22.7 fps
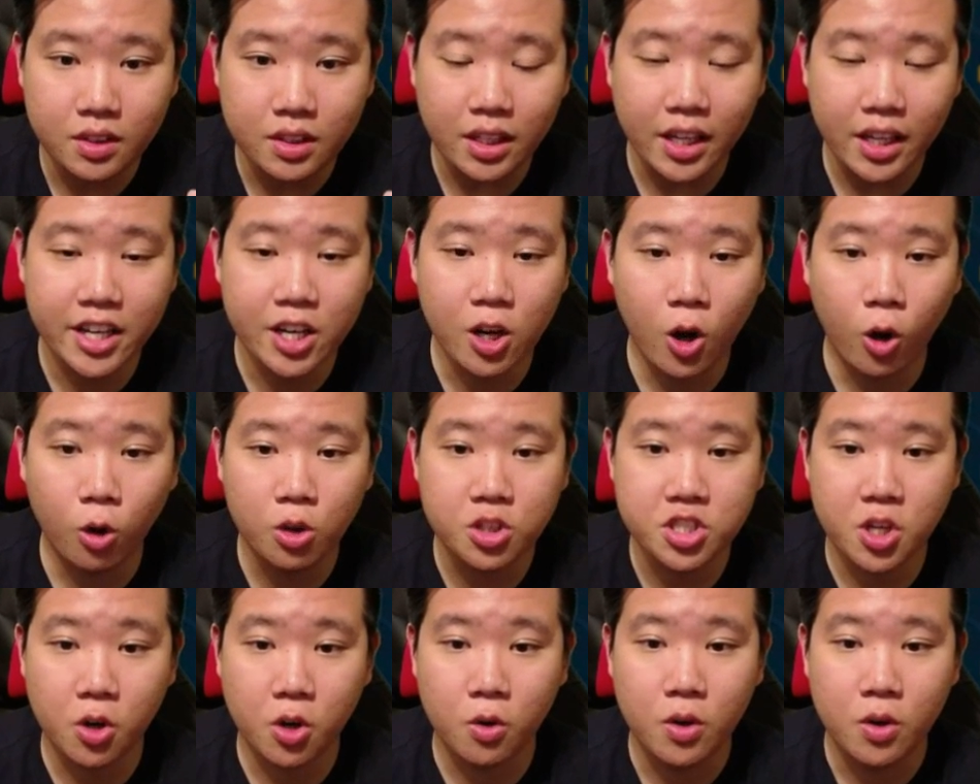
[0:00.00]
And
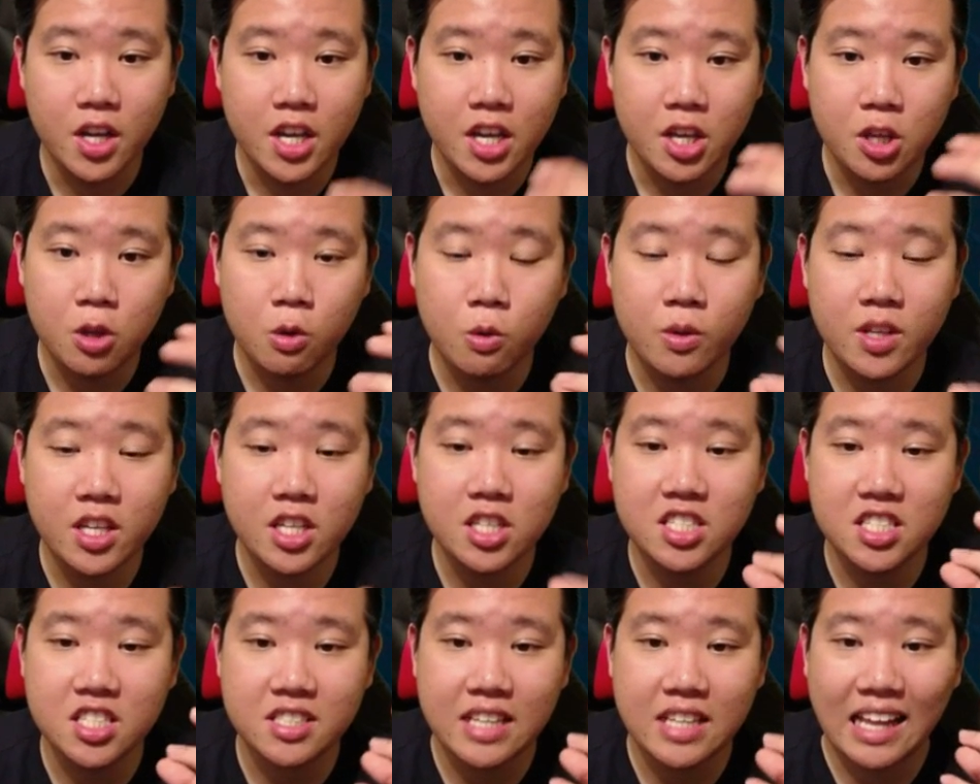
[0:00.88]
also, you need
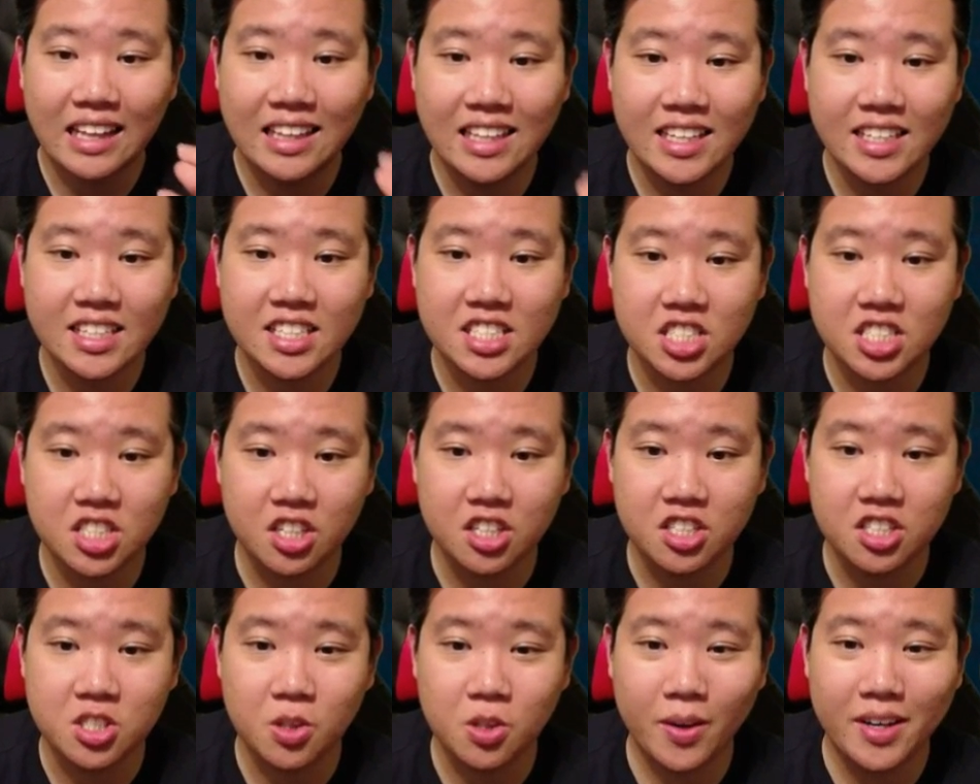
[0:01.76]
this elixir,
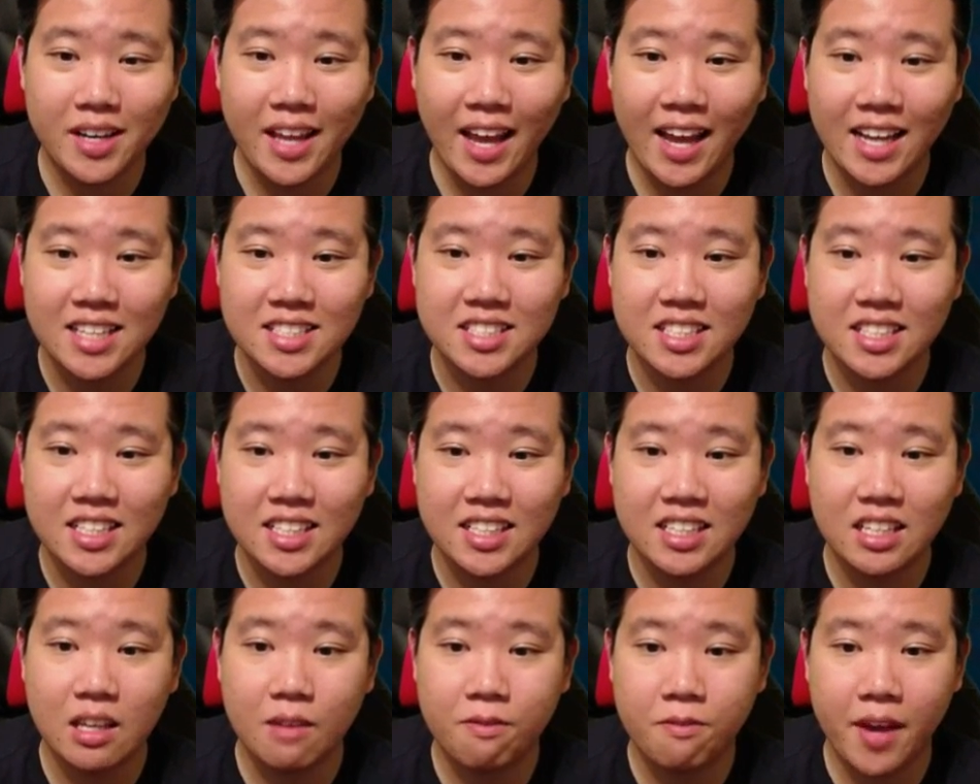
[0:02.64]
so enhanced
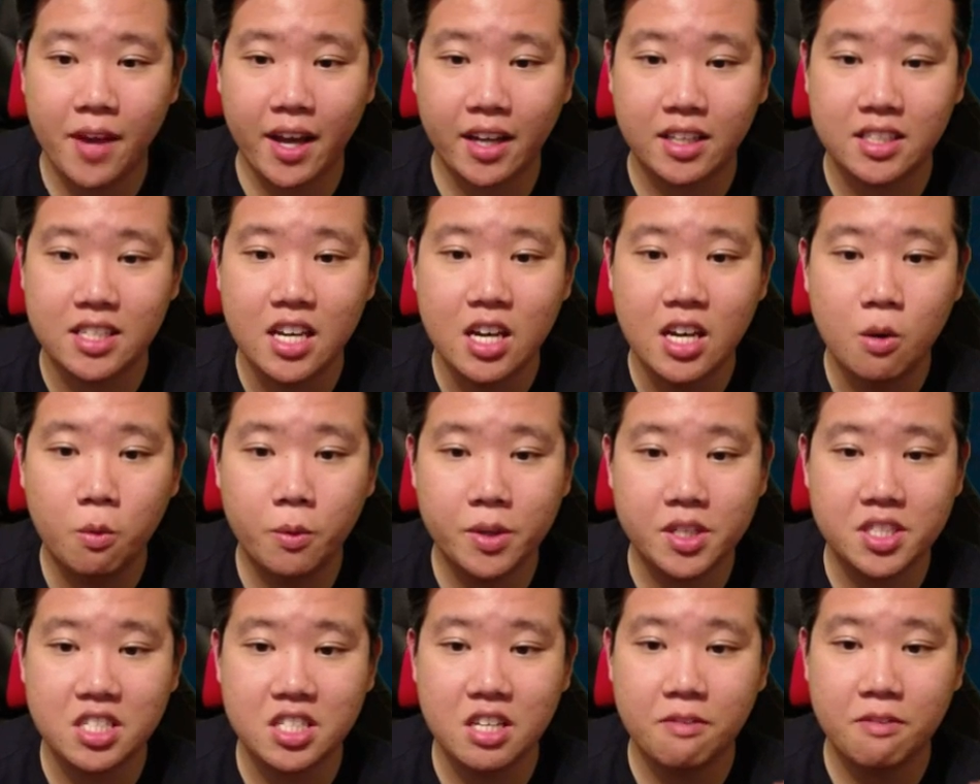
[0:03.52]
healing effect
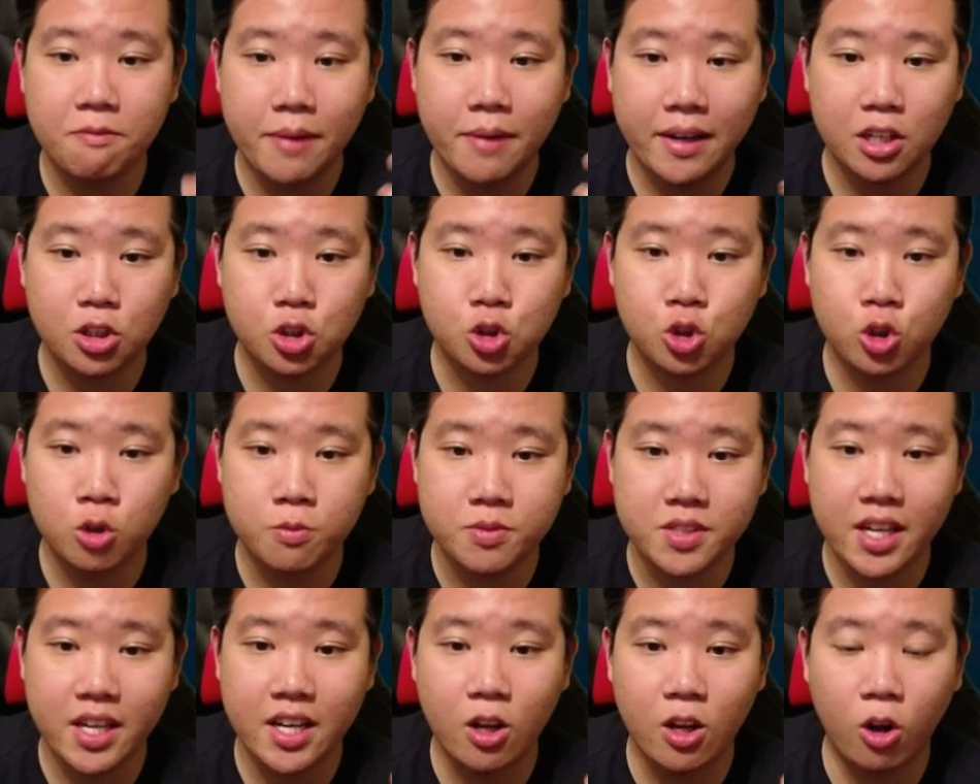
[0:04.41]
received by the troops.
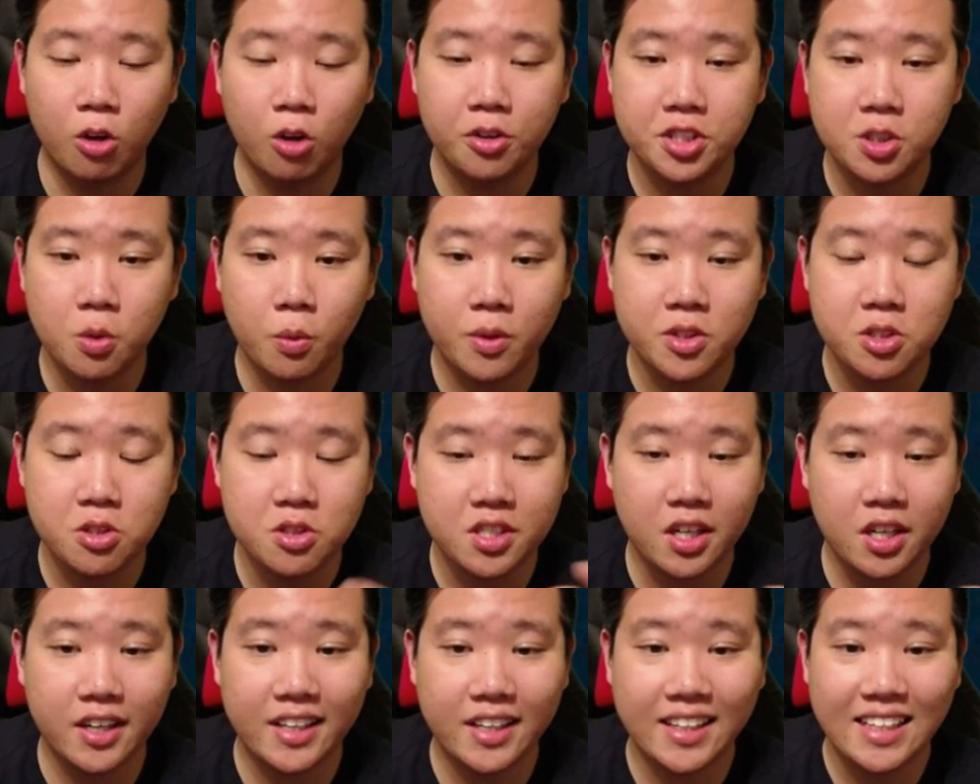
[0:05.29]
And also, once you
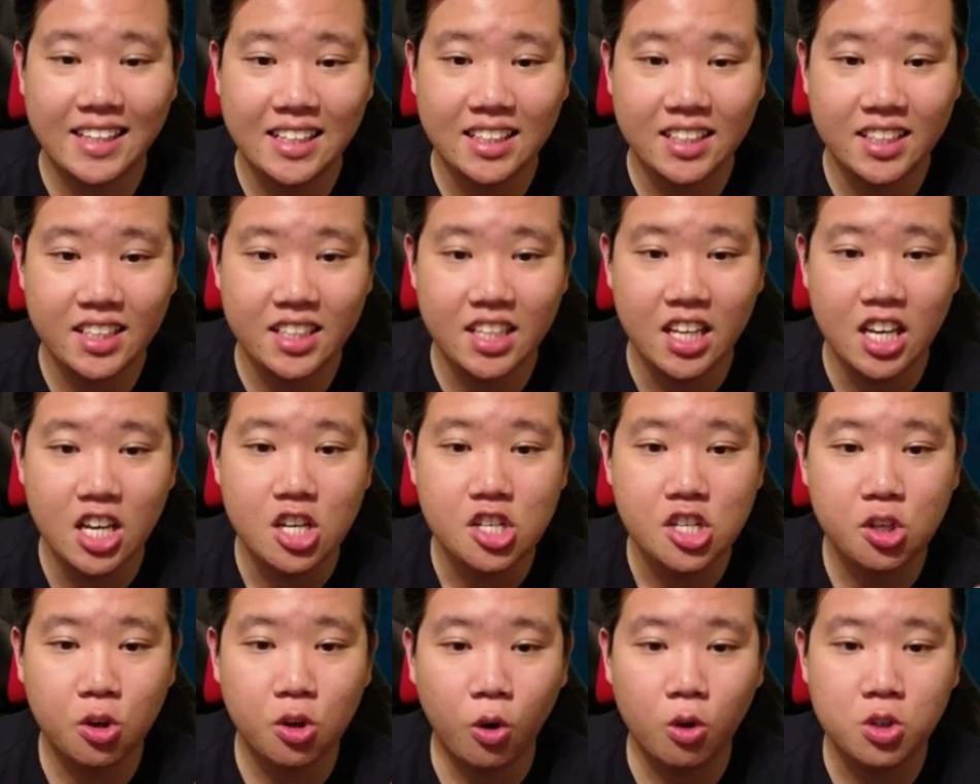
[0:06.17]
start healing,
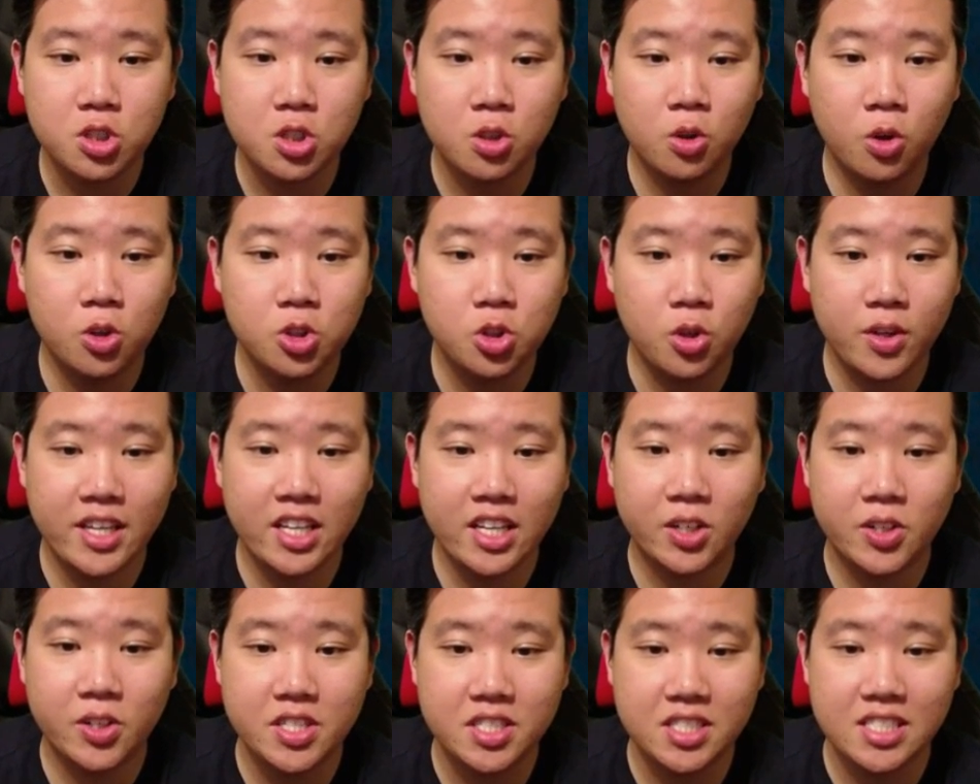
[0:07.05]
you're also going to
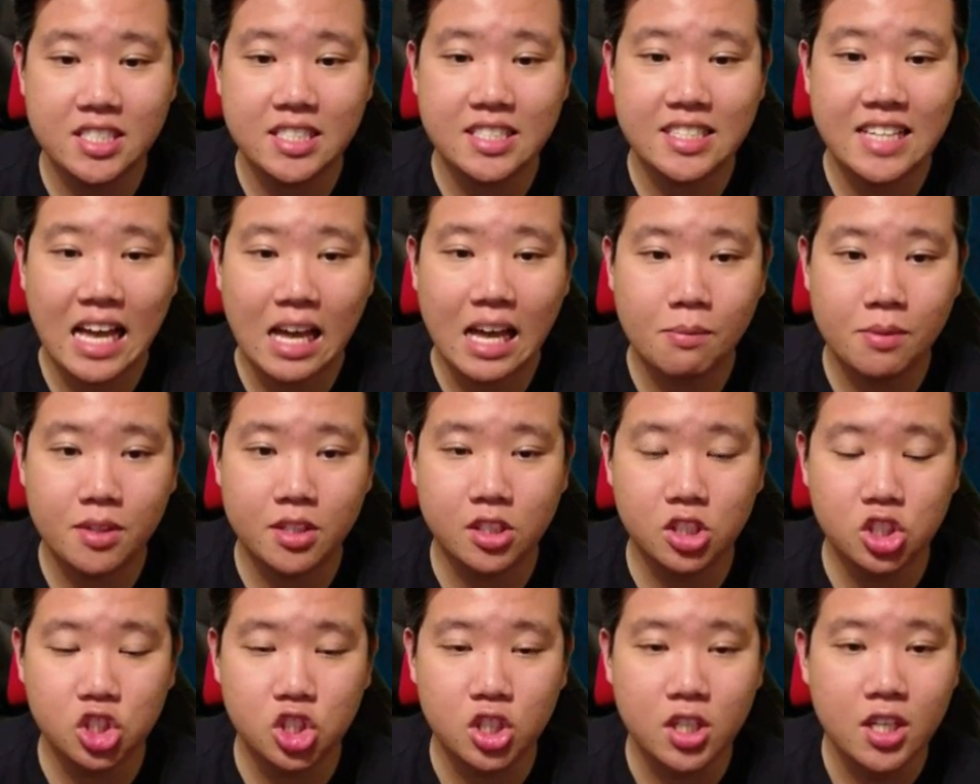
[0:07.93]
increase the
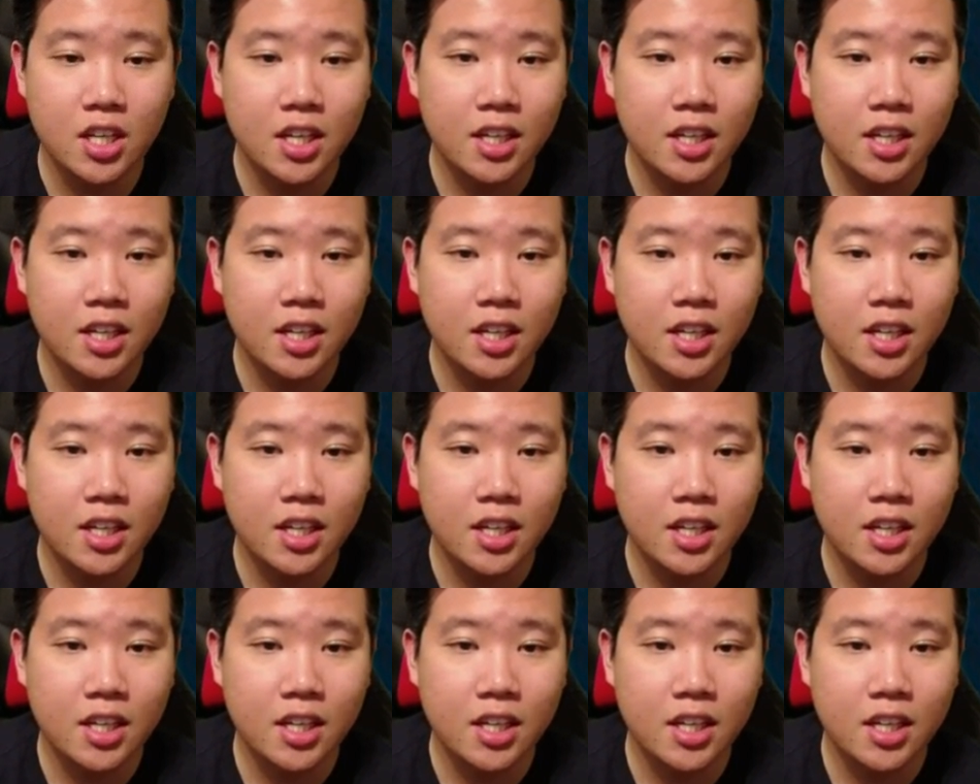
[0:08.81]
damage.